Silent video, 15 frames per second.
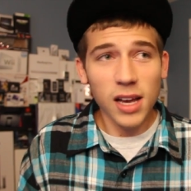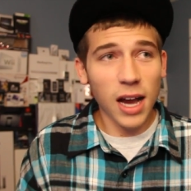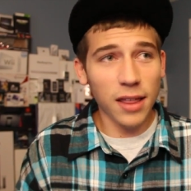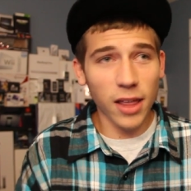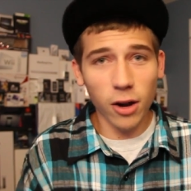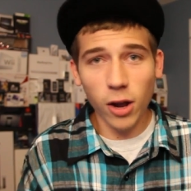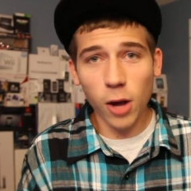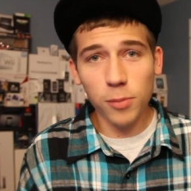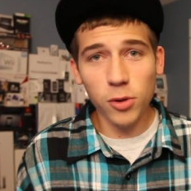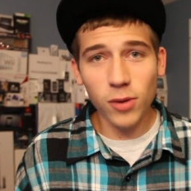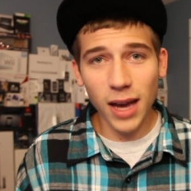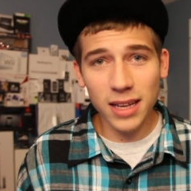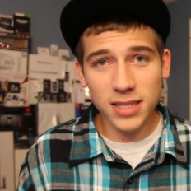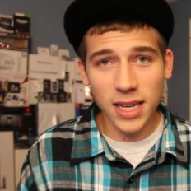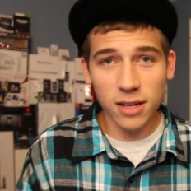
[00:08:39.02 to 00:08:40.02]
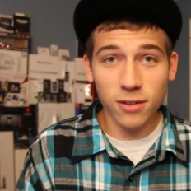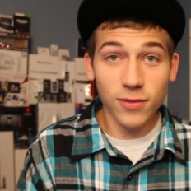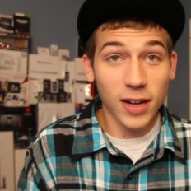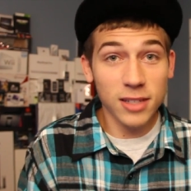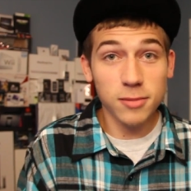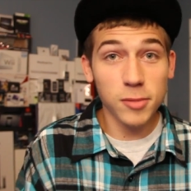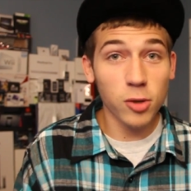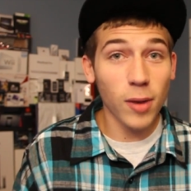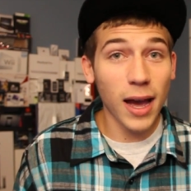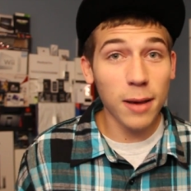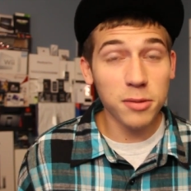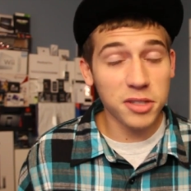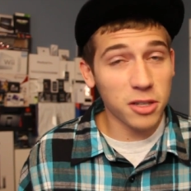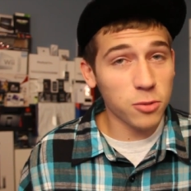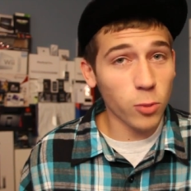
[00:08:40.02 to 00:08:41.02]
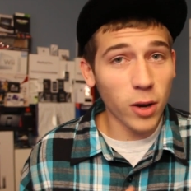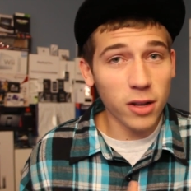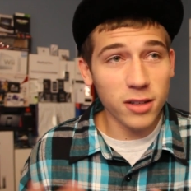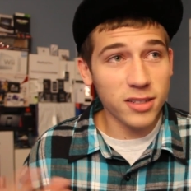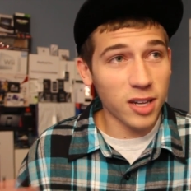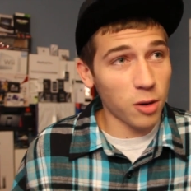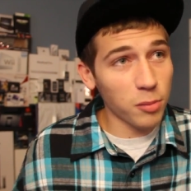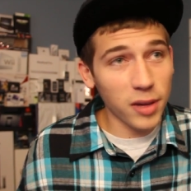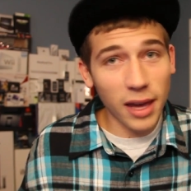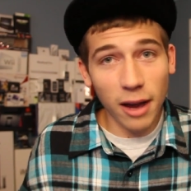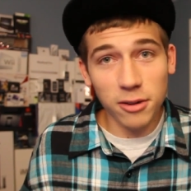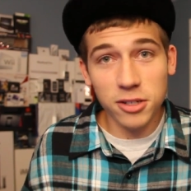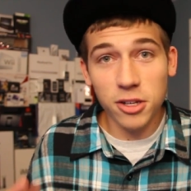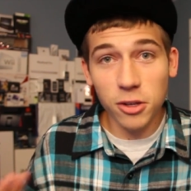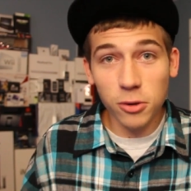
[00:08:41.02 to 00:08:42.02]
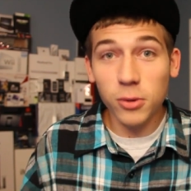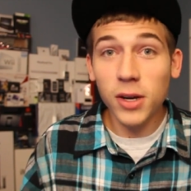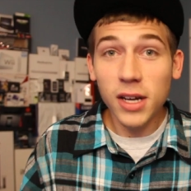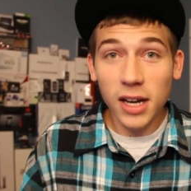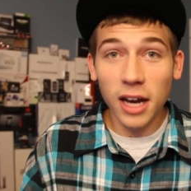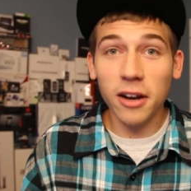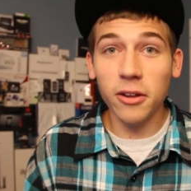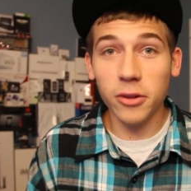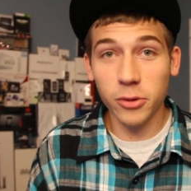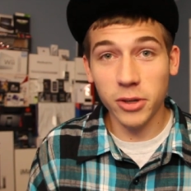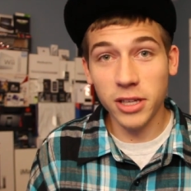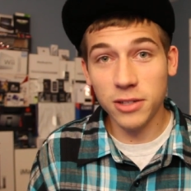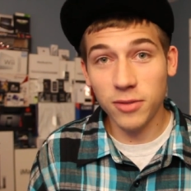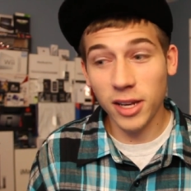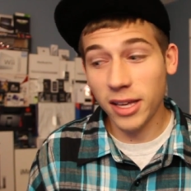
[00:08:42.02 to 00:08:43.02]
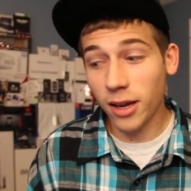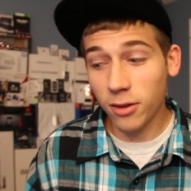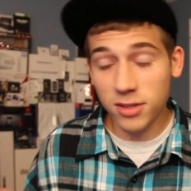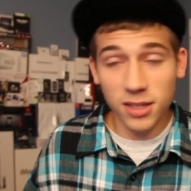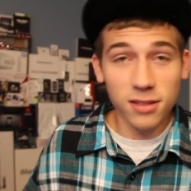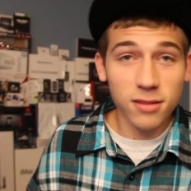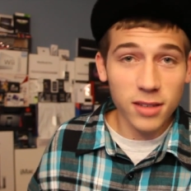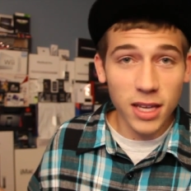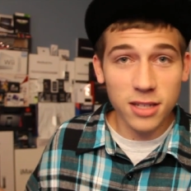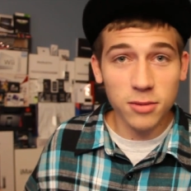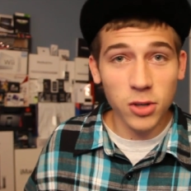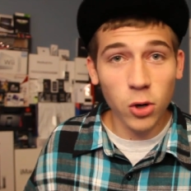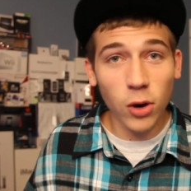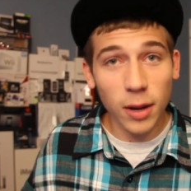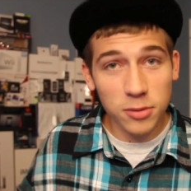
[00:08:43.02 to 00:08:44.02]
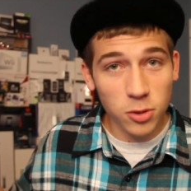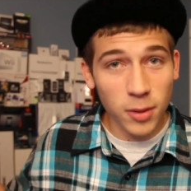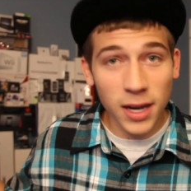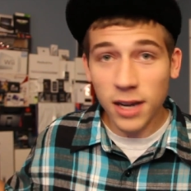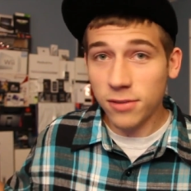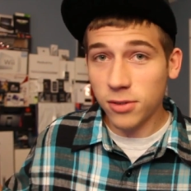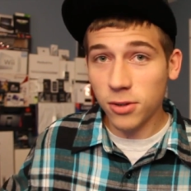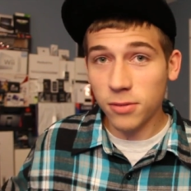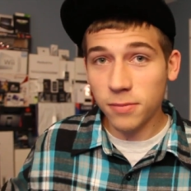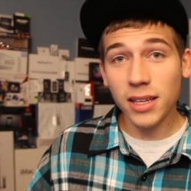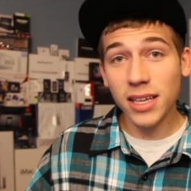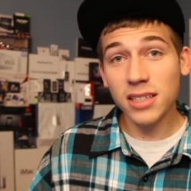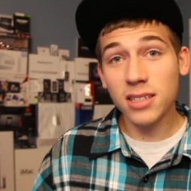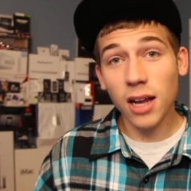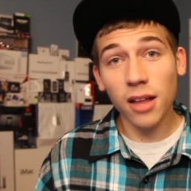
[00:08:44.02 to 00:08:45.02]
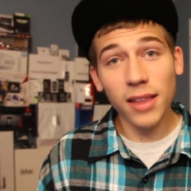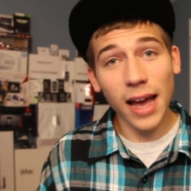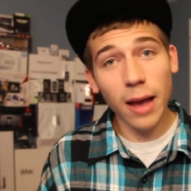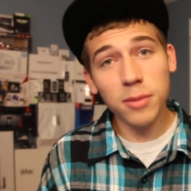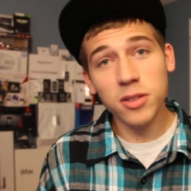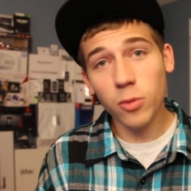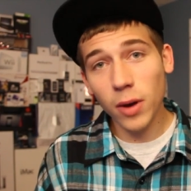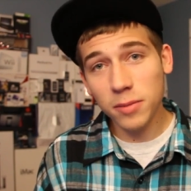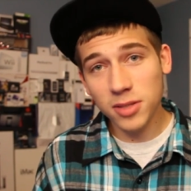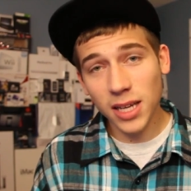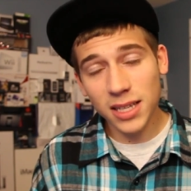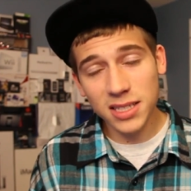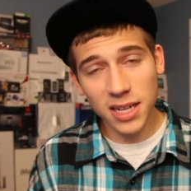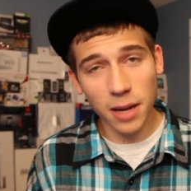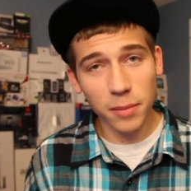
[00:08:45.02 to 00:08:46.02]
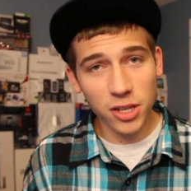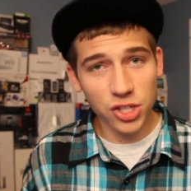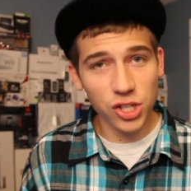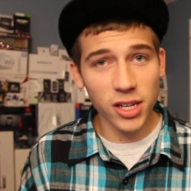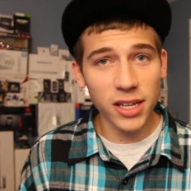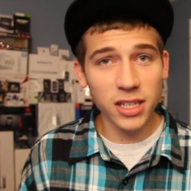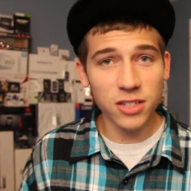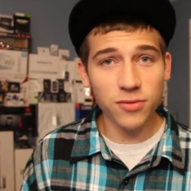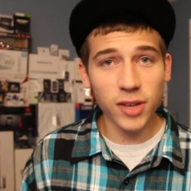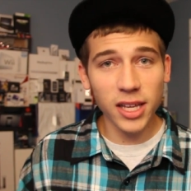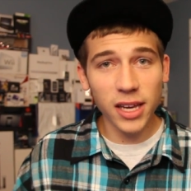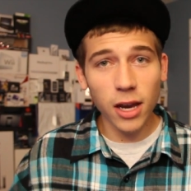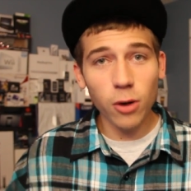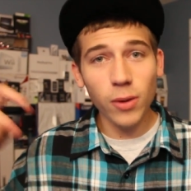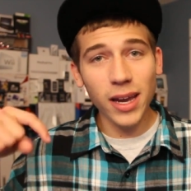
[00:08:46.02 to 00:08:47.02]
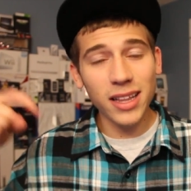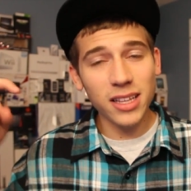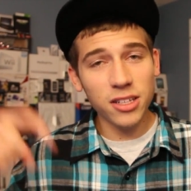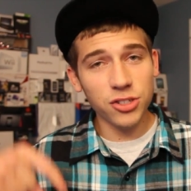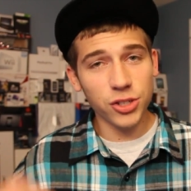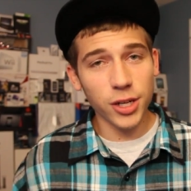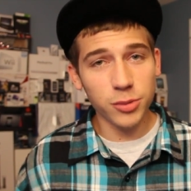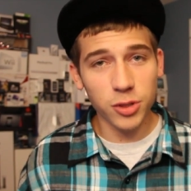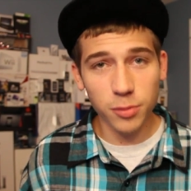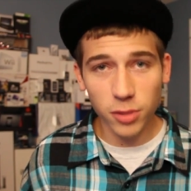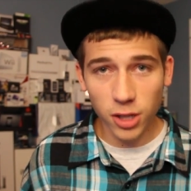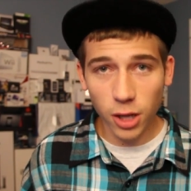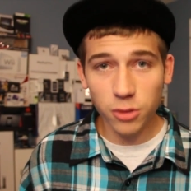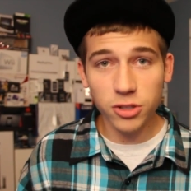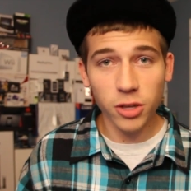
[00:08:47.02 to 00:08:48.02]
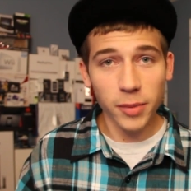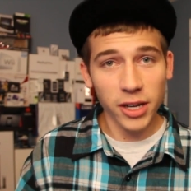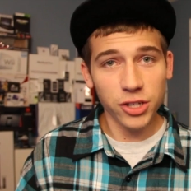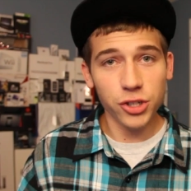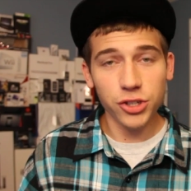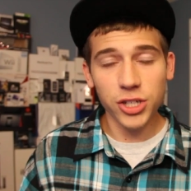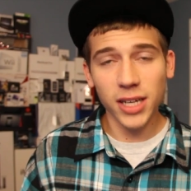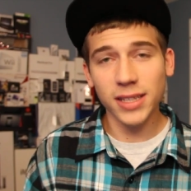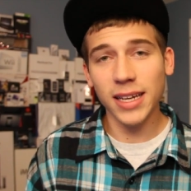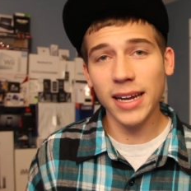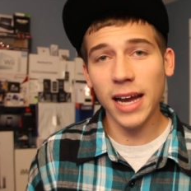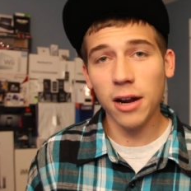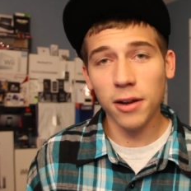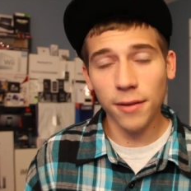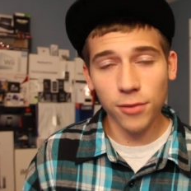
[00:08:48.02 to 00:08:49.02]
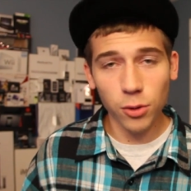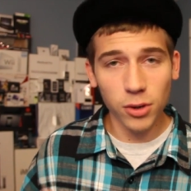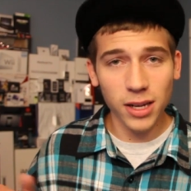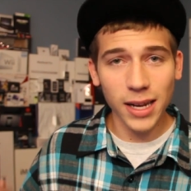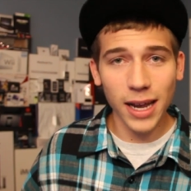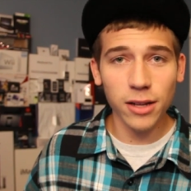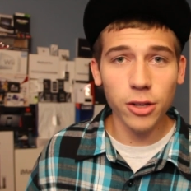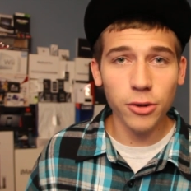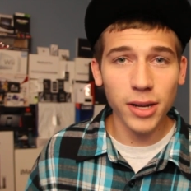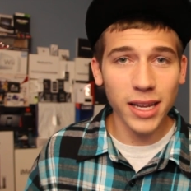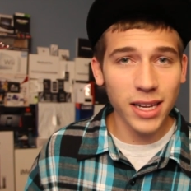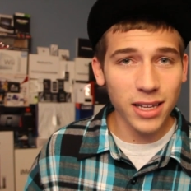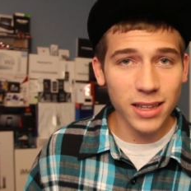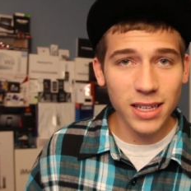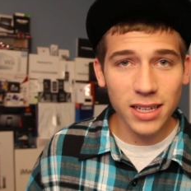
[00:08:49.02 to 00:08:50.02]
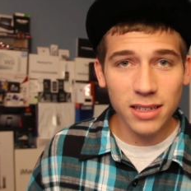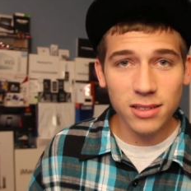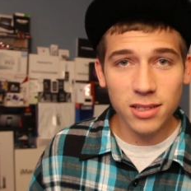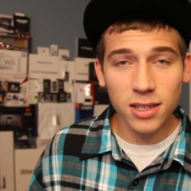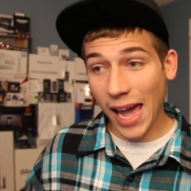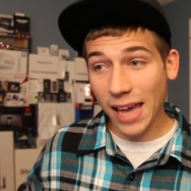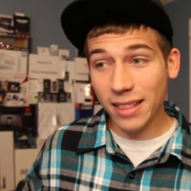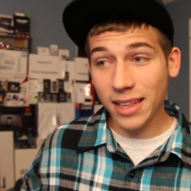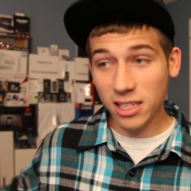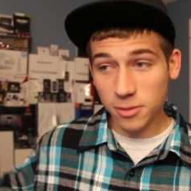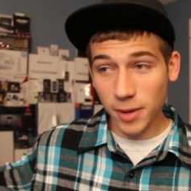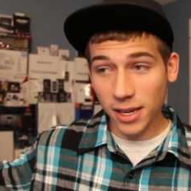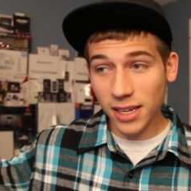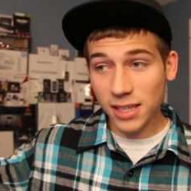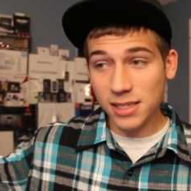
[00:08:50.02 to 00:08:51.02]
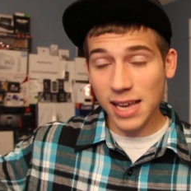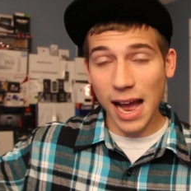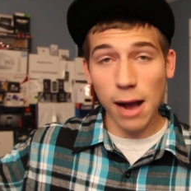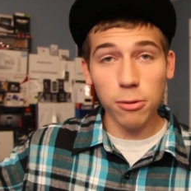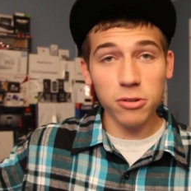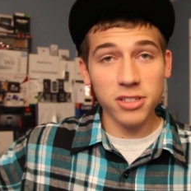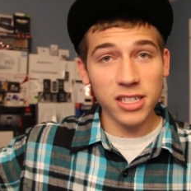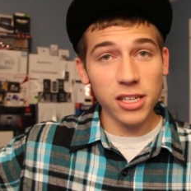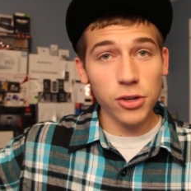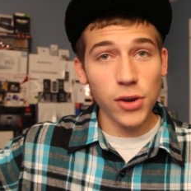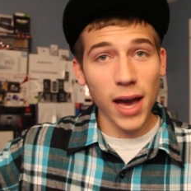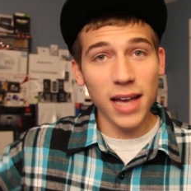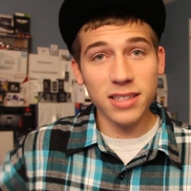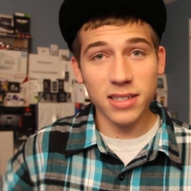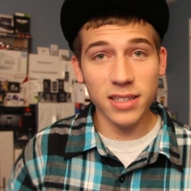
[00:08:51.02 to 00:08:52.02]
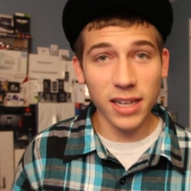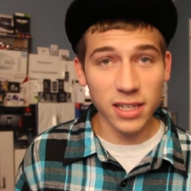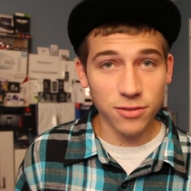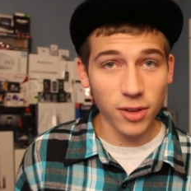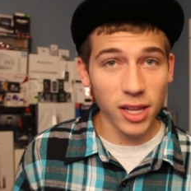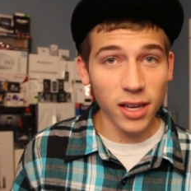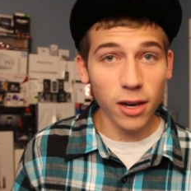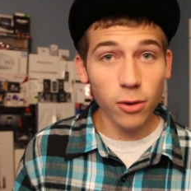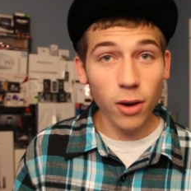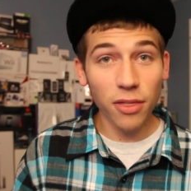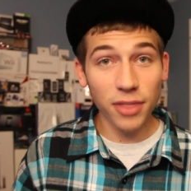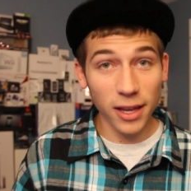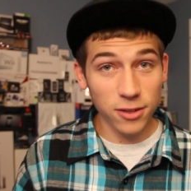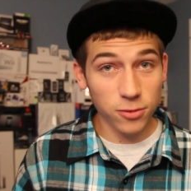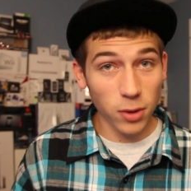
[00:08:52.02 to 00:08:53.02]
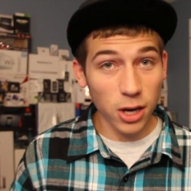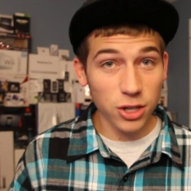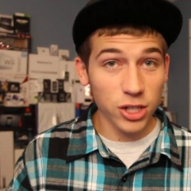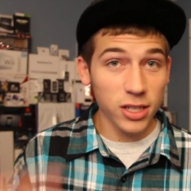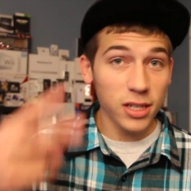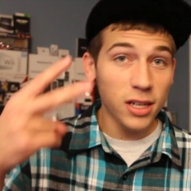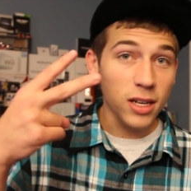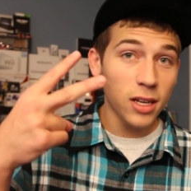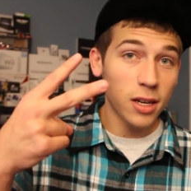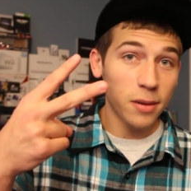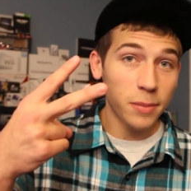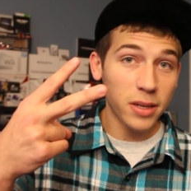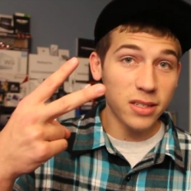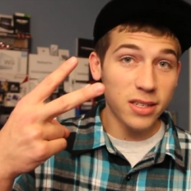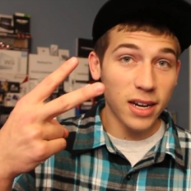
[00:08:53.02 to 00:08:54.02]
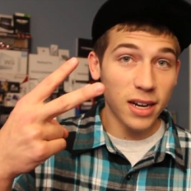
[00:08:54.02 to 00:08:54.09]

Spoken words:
that'll help you guys out to find some new apps, as well as help me out to do another one of these videos and get some cool apps on my iPhone. Links to all the apps and websites that I mentioned in this video in the description below, so make sure you check that out if you want to download any of these. And that's about it. I will see you guys in the next video. Thanks for watching. Peace